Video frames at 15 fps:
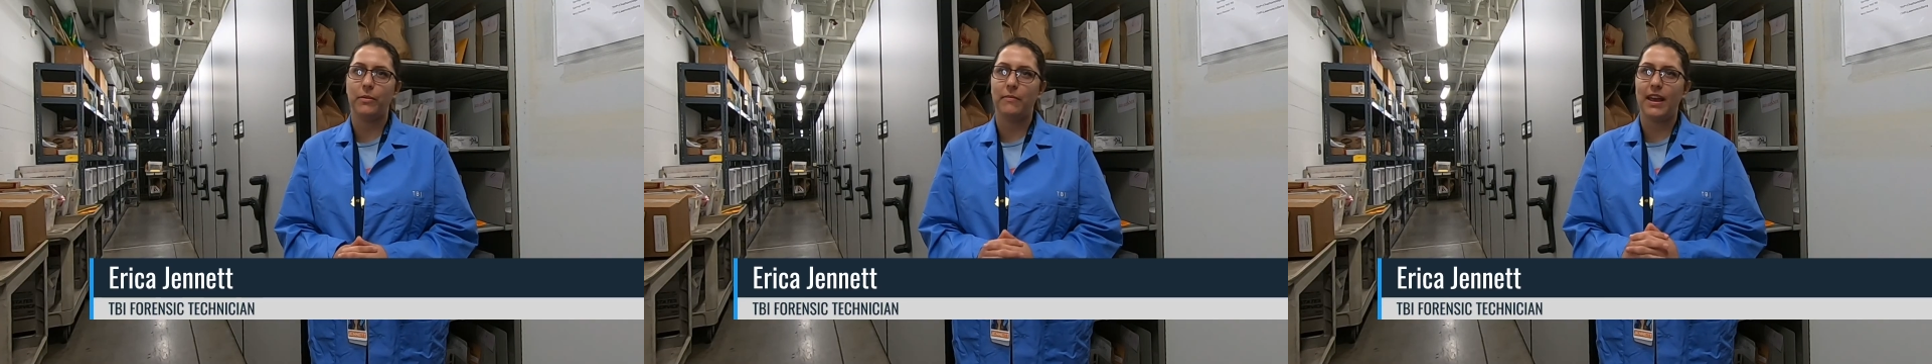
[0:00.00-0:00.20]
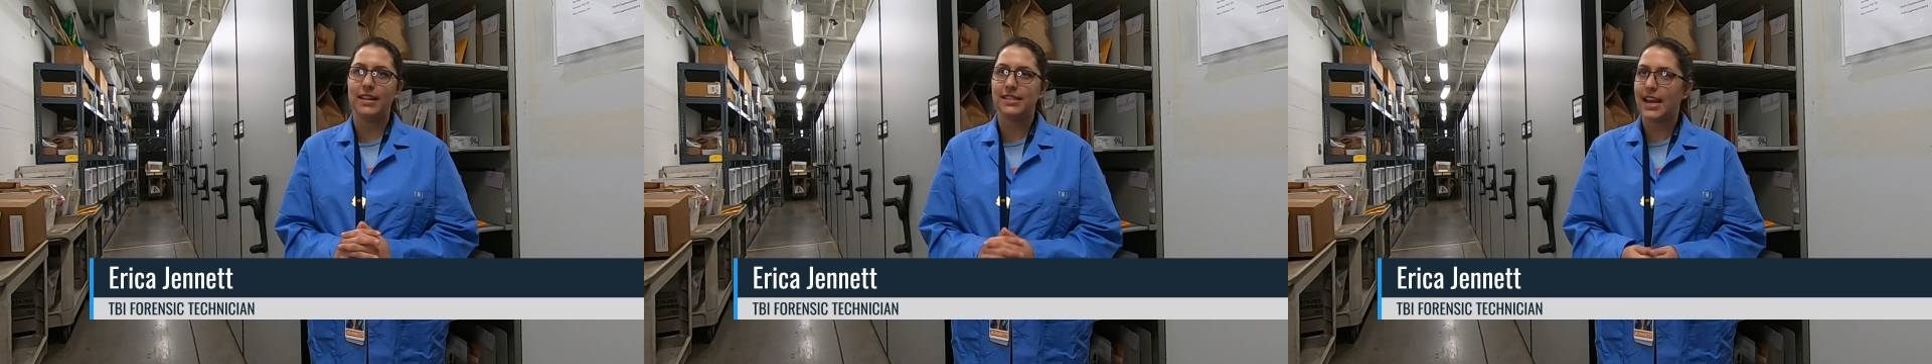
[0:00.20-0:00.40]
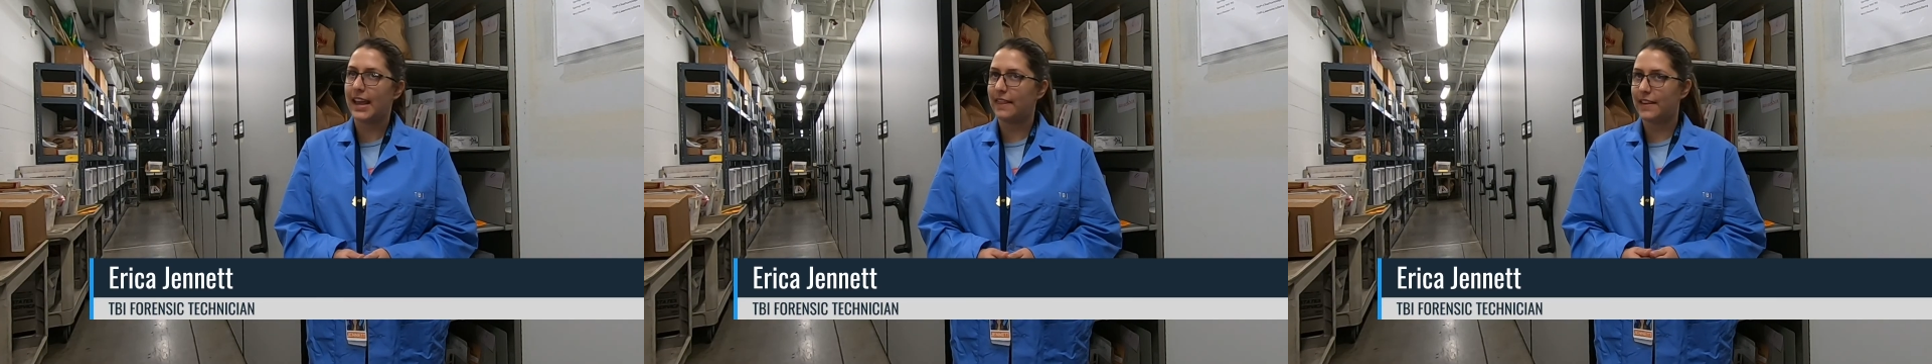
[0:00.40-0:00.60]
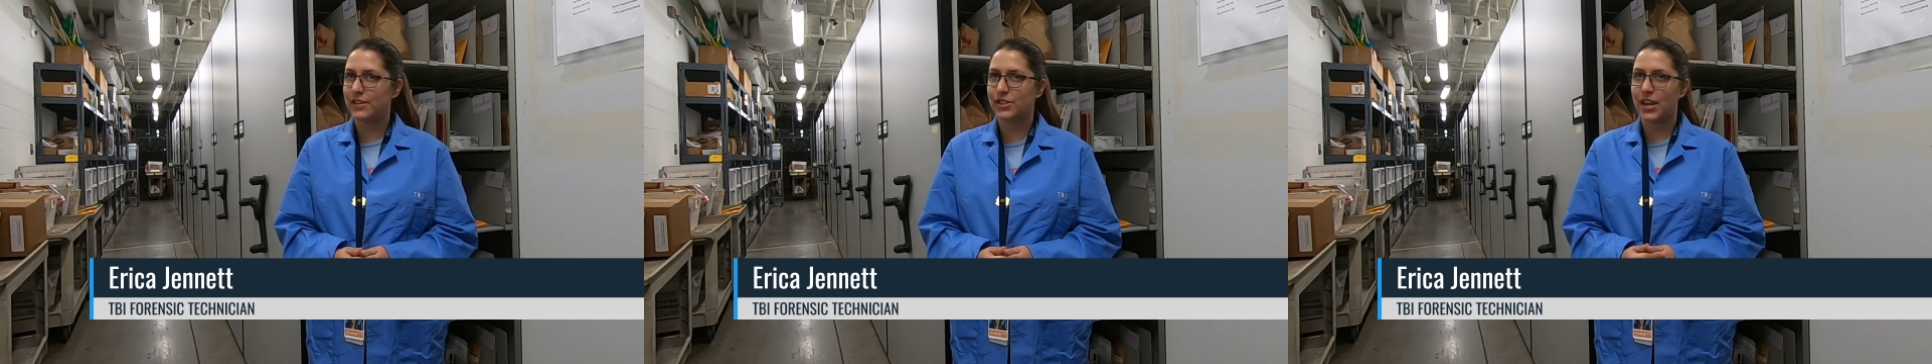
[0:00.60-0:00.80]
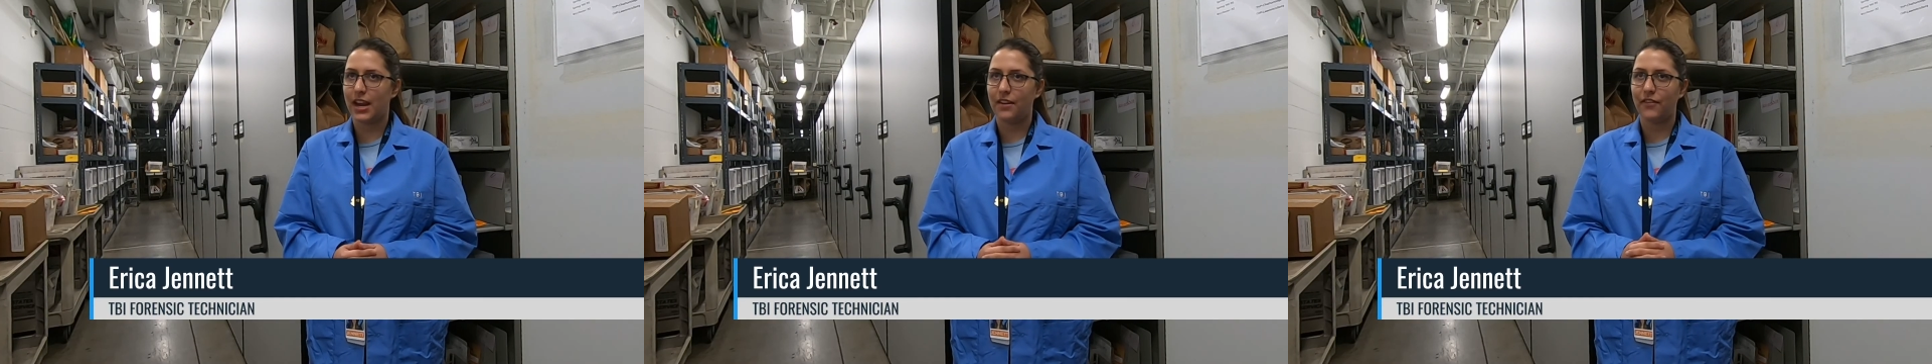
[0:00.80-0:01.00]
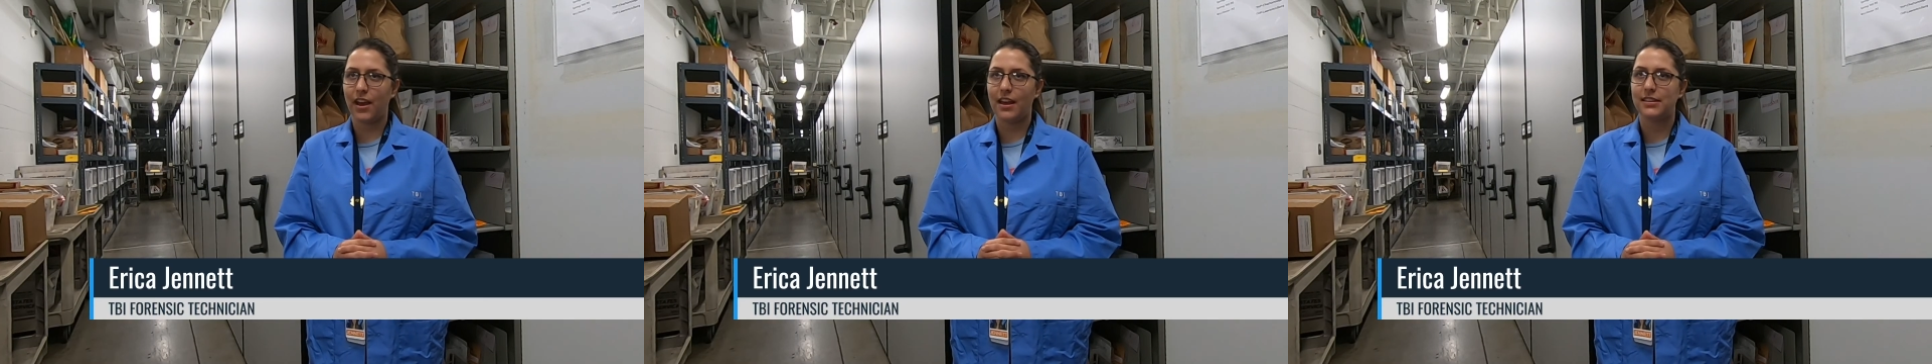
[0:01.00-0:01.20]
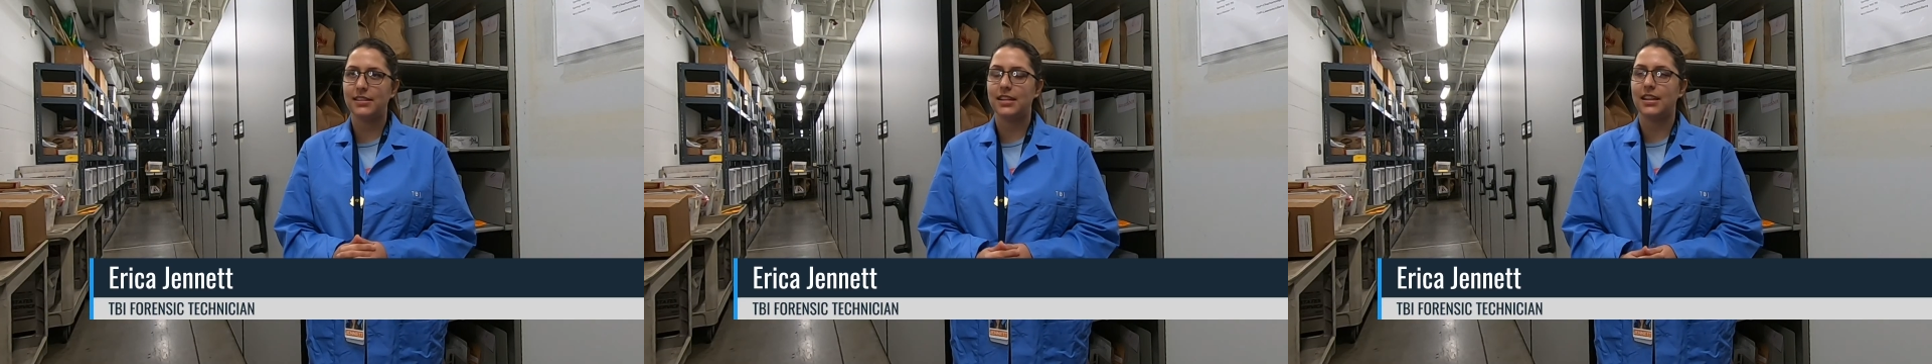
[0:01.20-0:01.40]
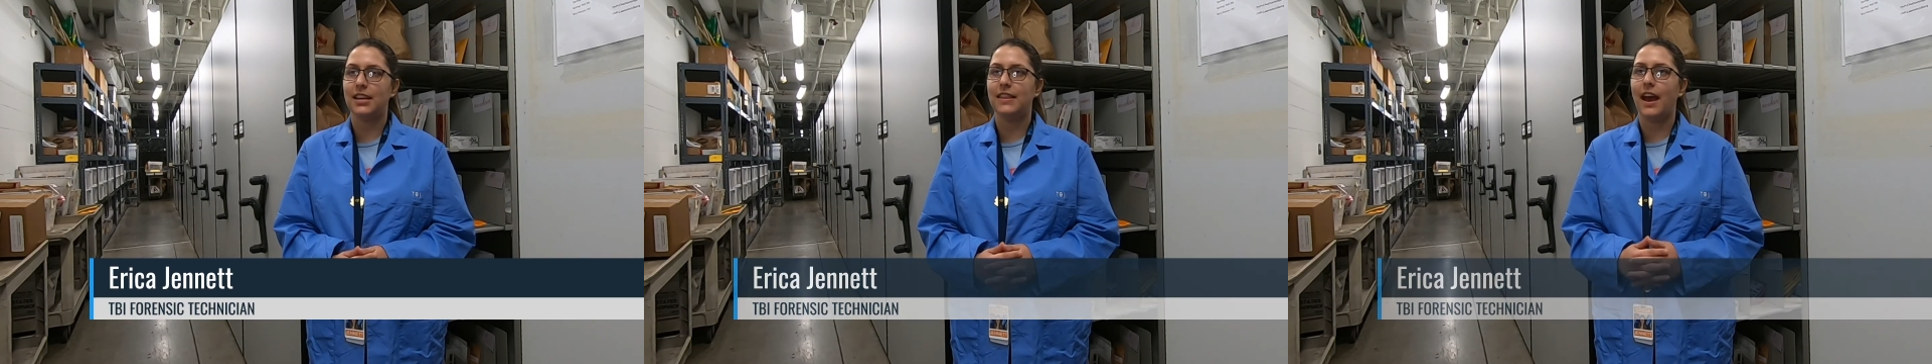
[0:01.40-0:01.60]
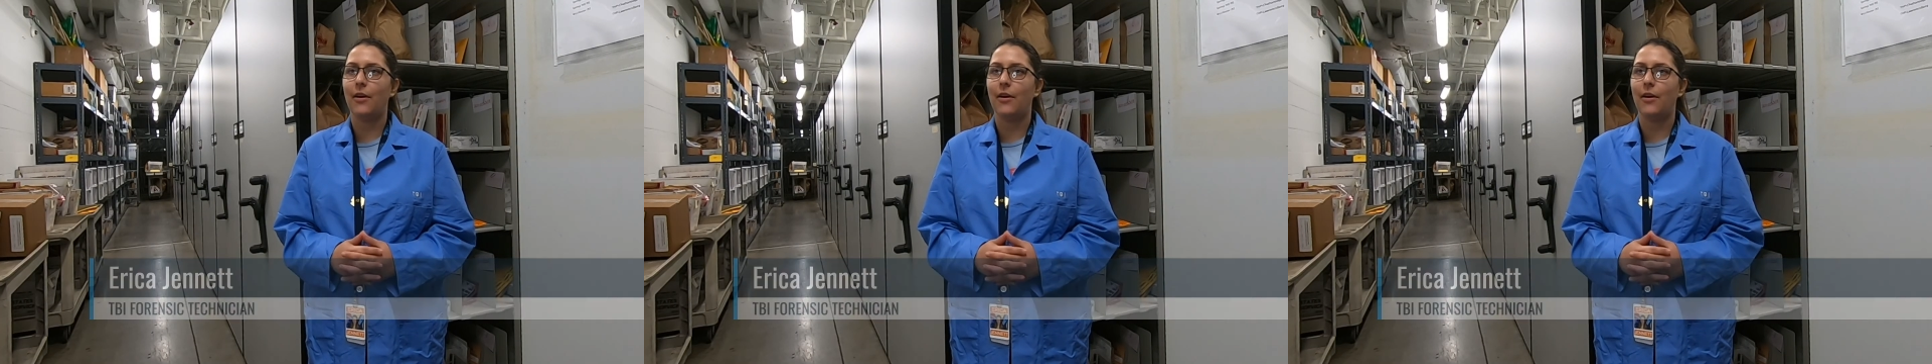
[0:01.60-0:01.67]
we maintain this chain of custody.